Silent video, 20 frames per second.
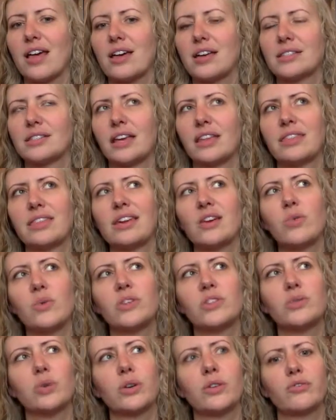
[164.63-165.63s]
So I think we
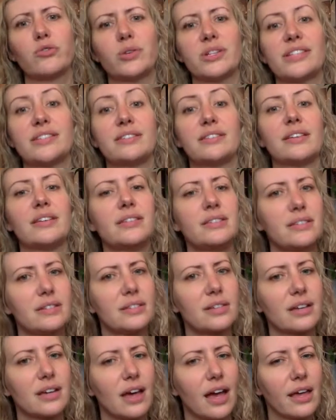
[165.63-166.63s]
sort of
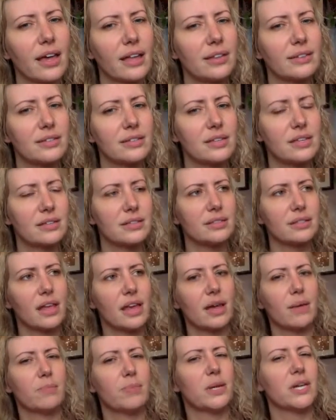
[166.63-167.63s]
resist against this,
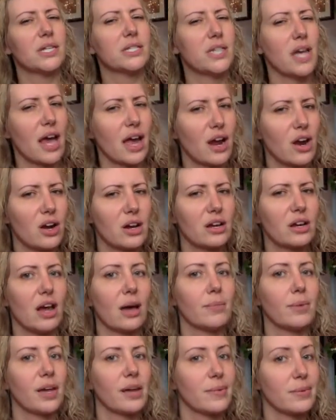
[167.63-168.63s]
like being tired and
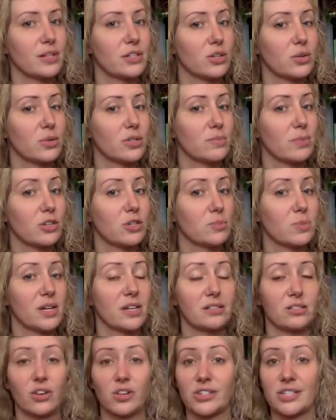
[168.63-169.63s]
not being able to do as much
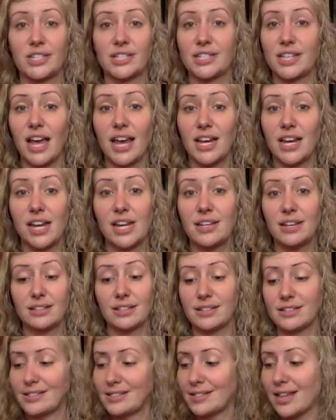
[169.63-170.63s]
because our society
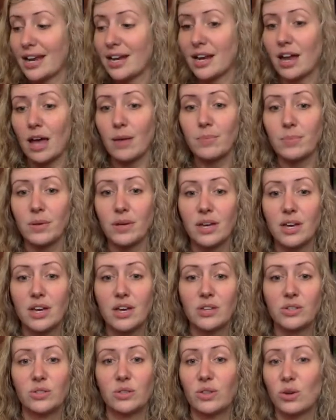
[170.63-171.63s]
doesn't set it up
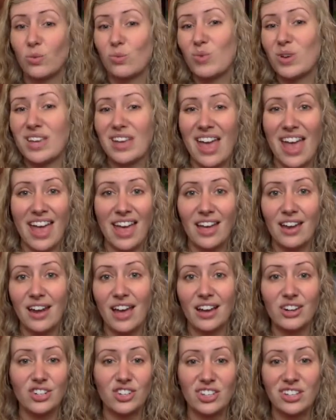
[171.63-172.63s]
so that we can
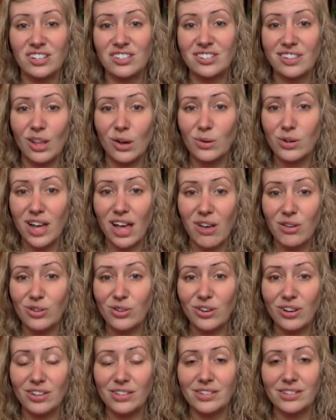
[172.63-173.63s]
actually slow down
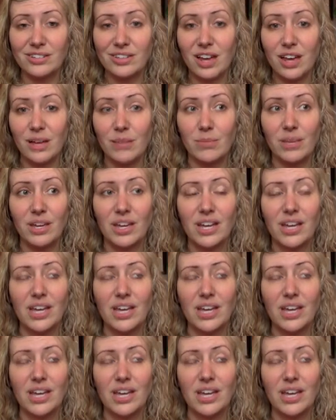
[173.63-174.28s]
during this time.